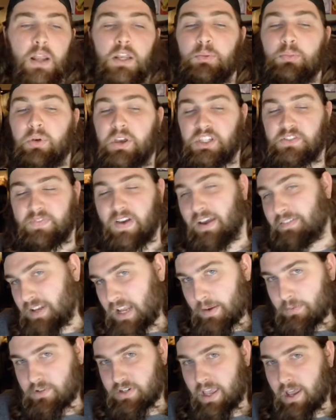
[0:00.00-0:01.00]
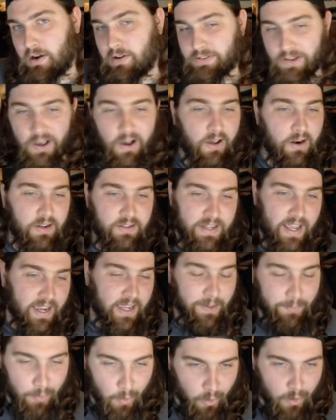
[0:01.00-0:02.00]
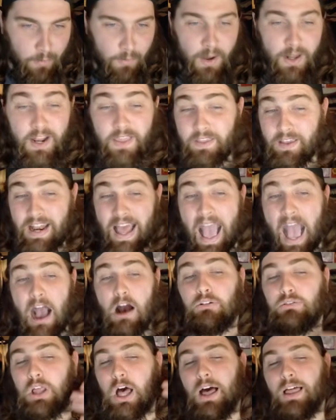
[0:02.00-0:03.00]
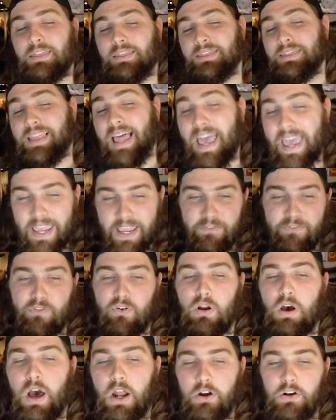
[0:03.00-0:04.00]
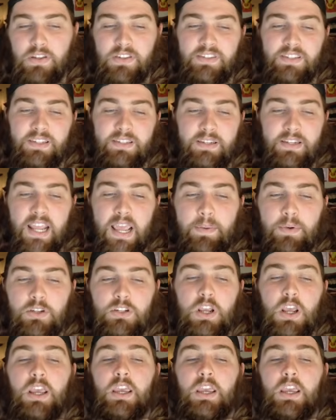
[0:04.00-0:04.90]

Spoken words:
you place 5 damage counters on attacking Pokemon, and then Outlaw Leg for 160 damage.